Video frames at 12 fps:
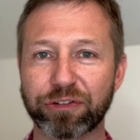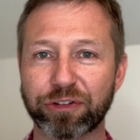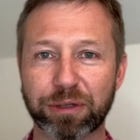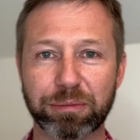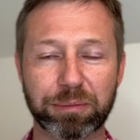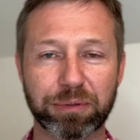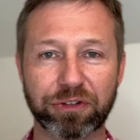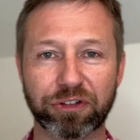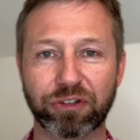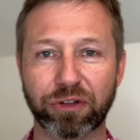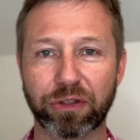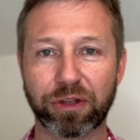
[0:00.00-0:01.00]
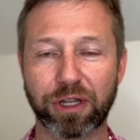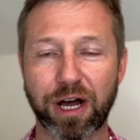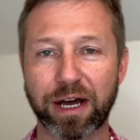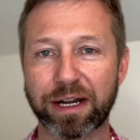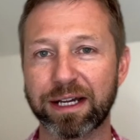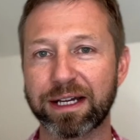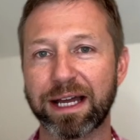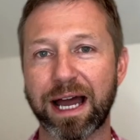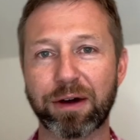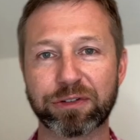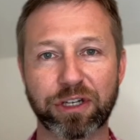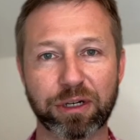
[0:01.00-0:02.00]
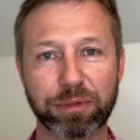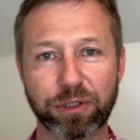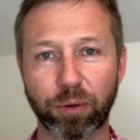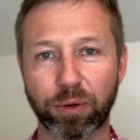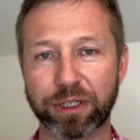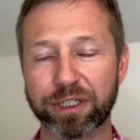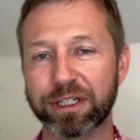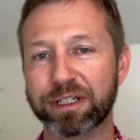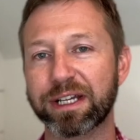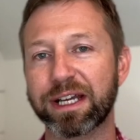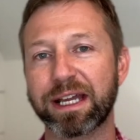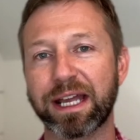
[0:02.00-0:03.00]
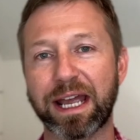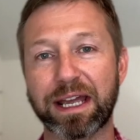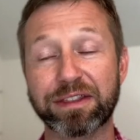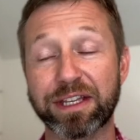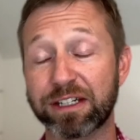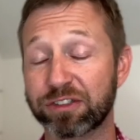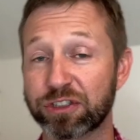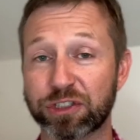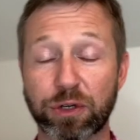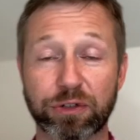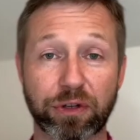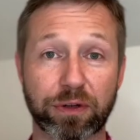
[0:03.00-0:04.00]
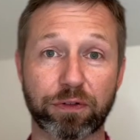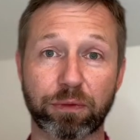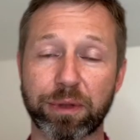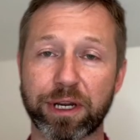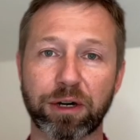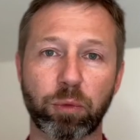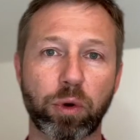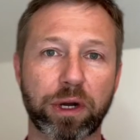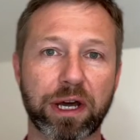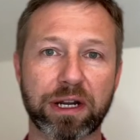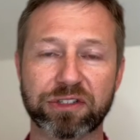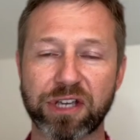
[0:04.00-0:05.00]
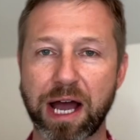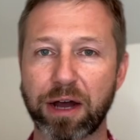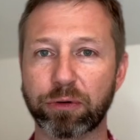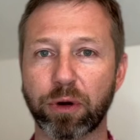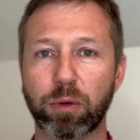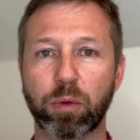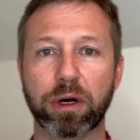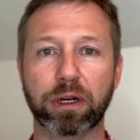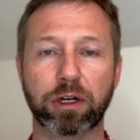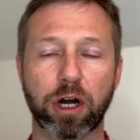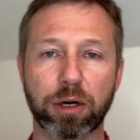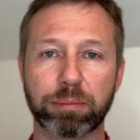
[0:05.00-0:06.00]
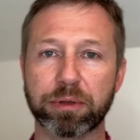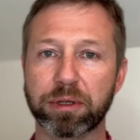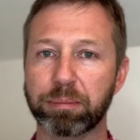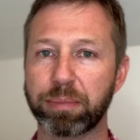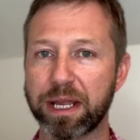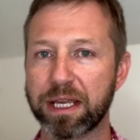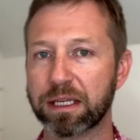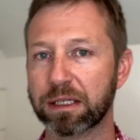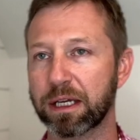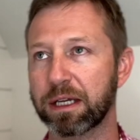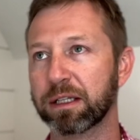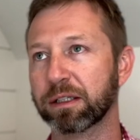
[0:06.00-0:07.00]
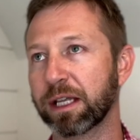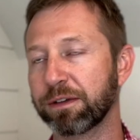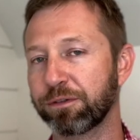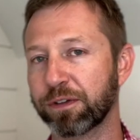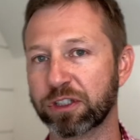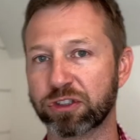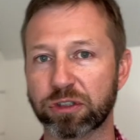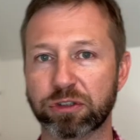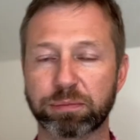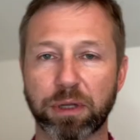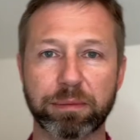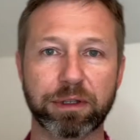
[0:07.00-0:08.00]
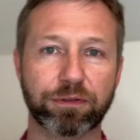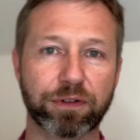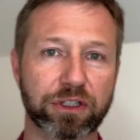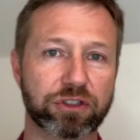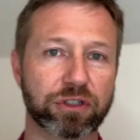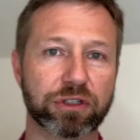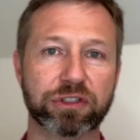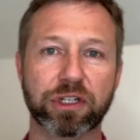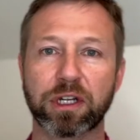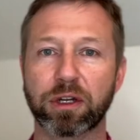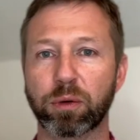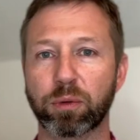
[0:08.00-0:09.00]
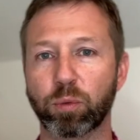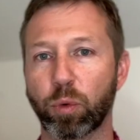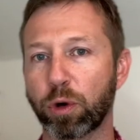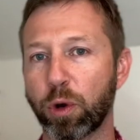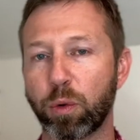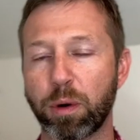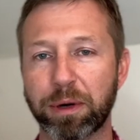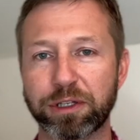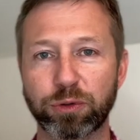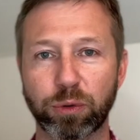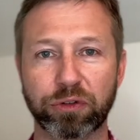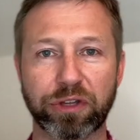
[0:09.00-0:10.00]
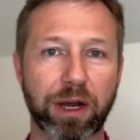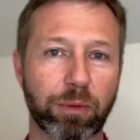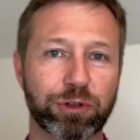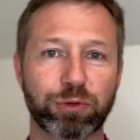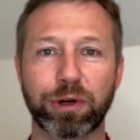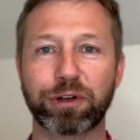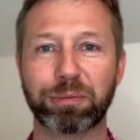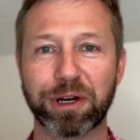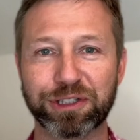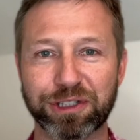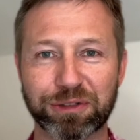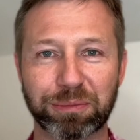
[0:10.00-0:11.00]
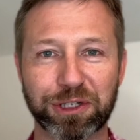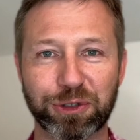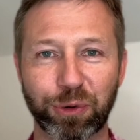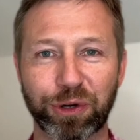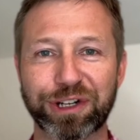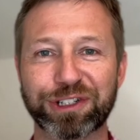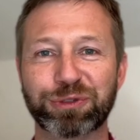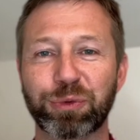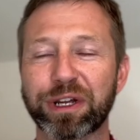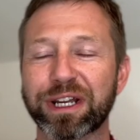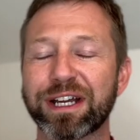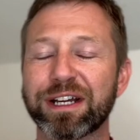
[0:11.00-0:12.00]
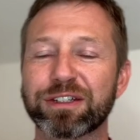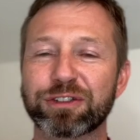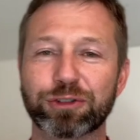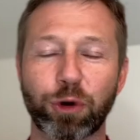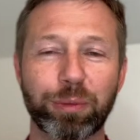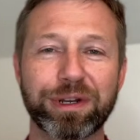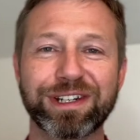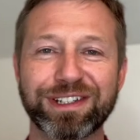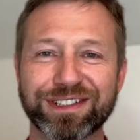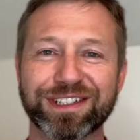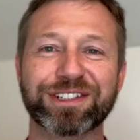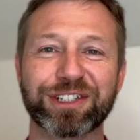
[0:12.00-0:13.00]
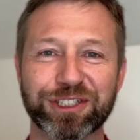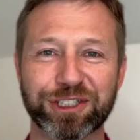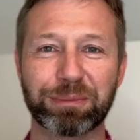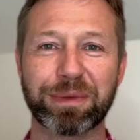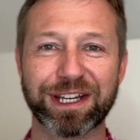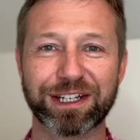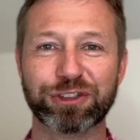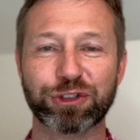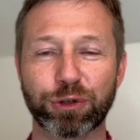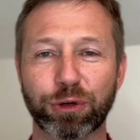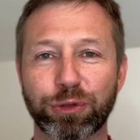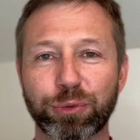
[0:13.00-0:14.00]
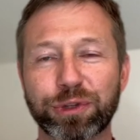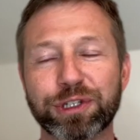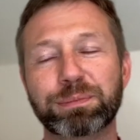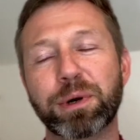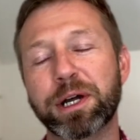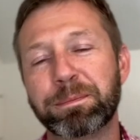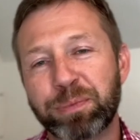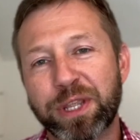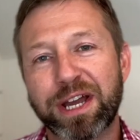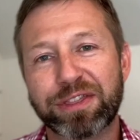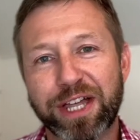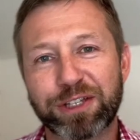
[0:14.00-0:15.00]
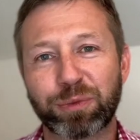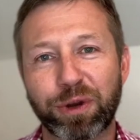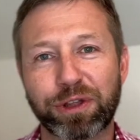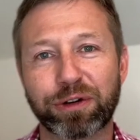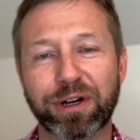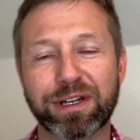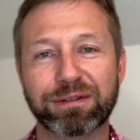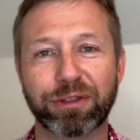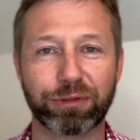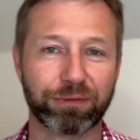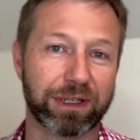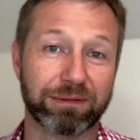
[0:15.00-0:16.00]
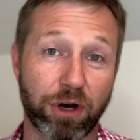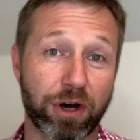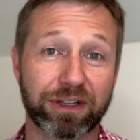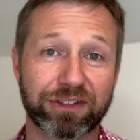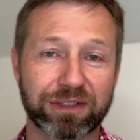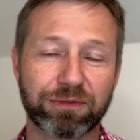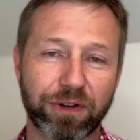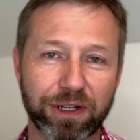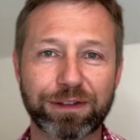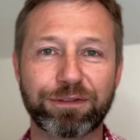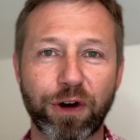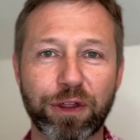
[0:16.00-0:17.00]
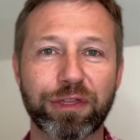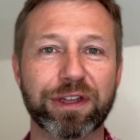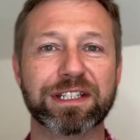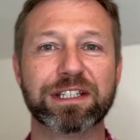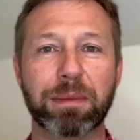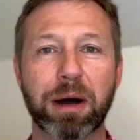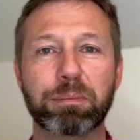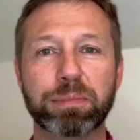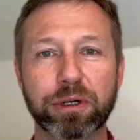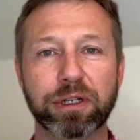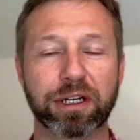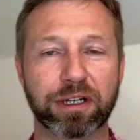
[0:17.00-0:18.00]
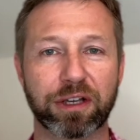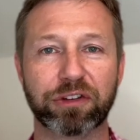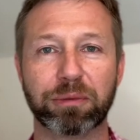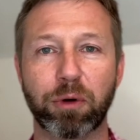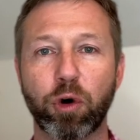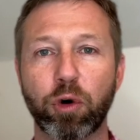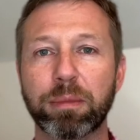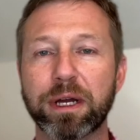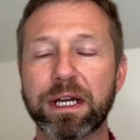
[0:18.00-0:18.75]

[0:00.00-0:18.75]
is going to be positioned on the lot, how it's going to be oriented. And then it just goes on from there. What kind of tile do I want? Carpet, paint, light fixtures, plumbing fixtures. Where do I want my doors at? Which way is my, is my door gonna swing? So many decisions to make as you go through this, but that's one of the great and honestly fairly fun things about building a custom home